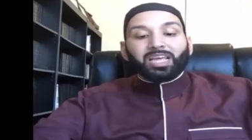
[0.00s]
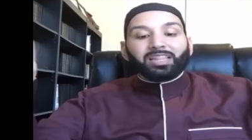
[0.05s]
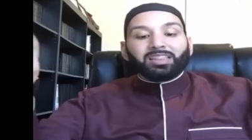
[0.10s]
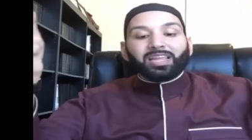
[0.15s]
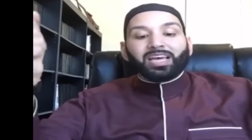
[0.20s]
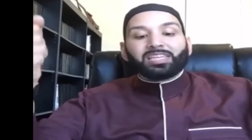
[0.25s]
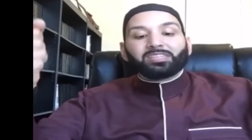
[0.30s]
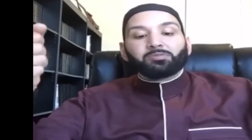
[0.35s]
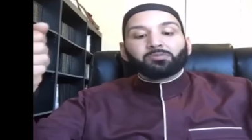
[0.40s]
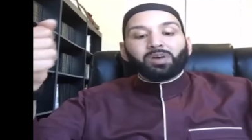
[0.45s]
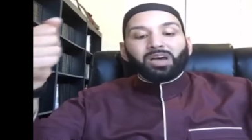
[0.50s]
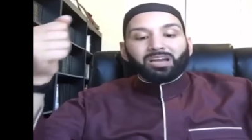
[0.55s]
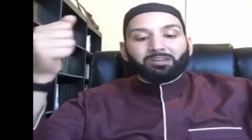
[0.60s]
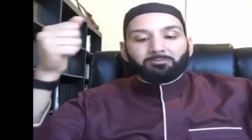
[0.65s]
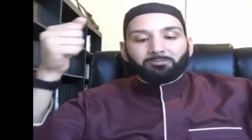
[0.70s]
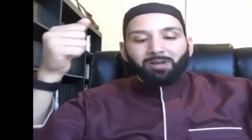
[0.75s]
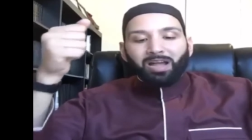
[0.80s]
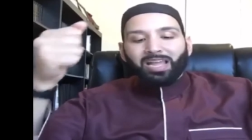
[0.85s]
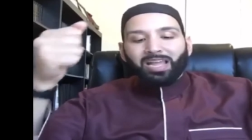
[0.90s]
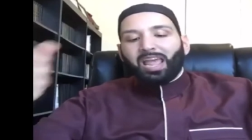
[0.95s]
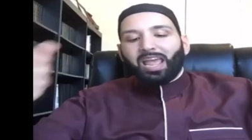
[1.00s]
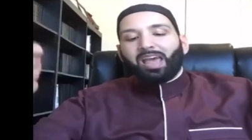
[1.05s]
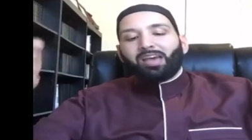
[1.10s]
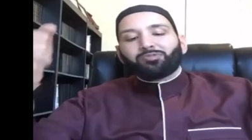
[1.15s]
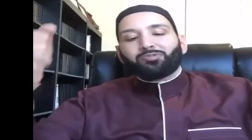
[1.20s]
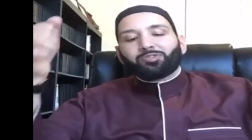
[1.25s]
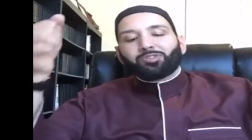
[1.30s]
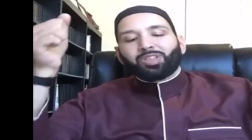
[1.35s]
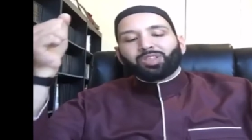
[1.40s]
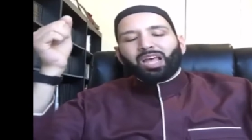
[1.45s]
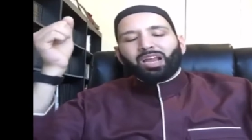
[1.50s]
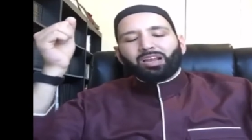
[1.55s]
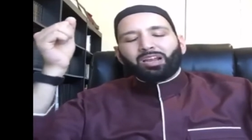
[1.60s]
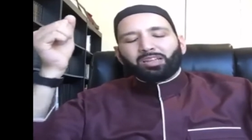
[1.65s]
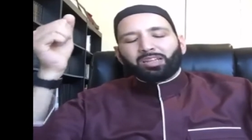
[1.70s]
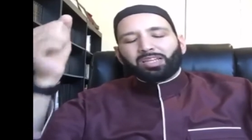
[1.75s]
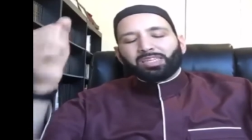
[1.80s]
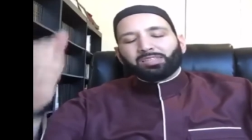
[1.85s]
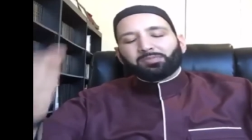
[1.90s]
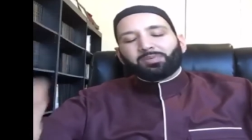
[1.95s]
And that's why right after that,
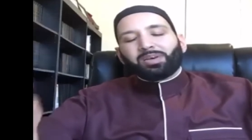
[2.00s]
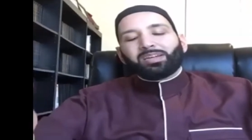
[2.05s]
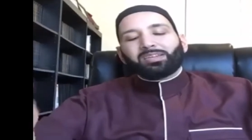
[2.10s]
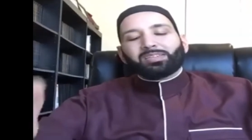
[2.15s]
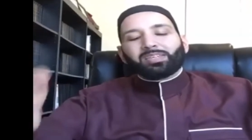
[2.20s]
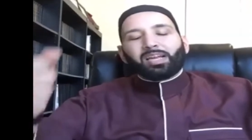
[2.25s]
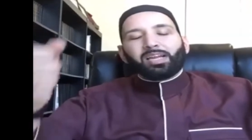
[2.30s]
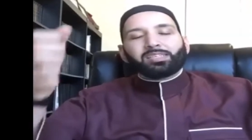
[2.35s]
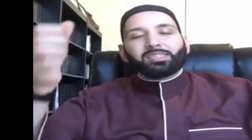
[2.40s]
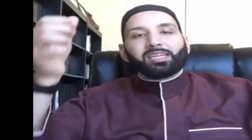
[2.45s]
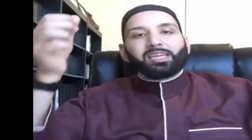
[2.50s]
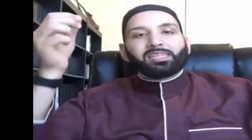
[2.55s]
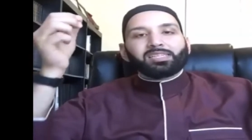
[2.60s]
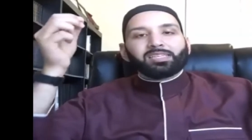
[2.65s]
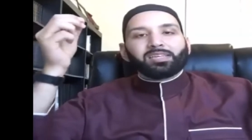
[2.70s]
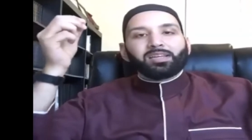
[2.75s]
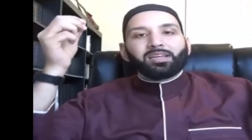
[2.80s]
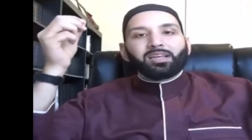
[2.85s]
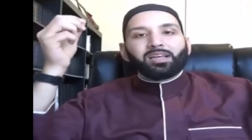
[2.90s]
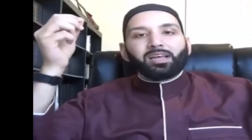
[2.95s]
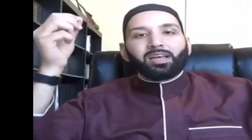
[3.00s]
Allah subhanahu wa ta'ala says,